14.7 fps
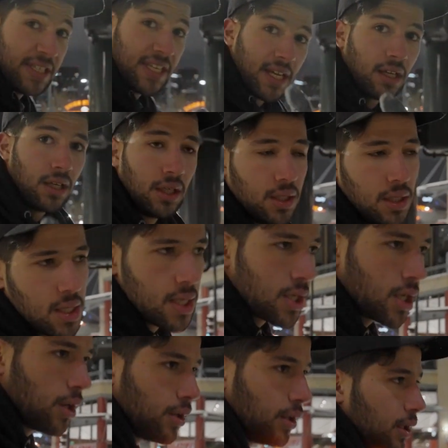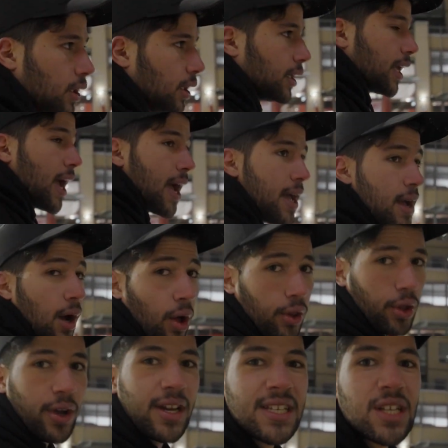sick. So yeah,
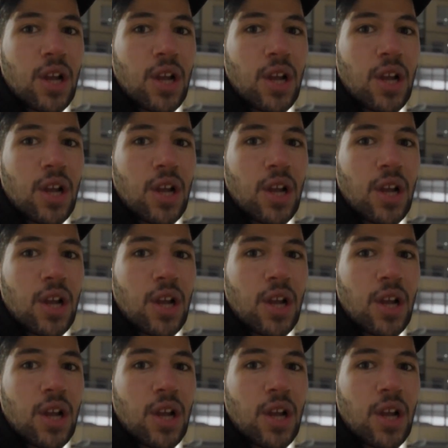although it is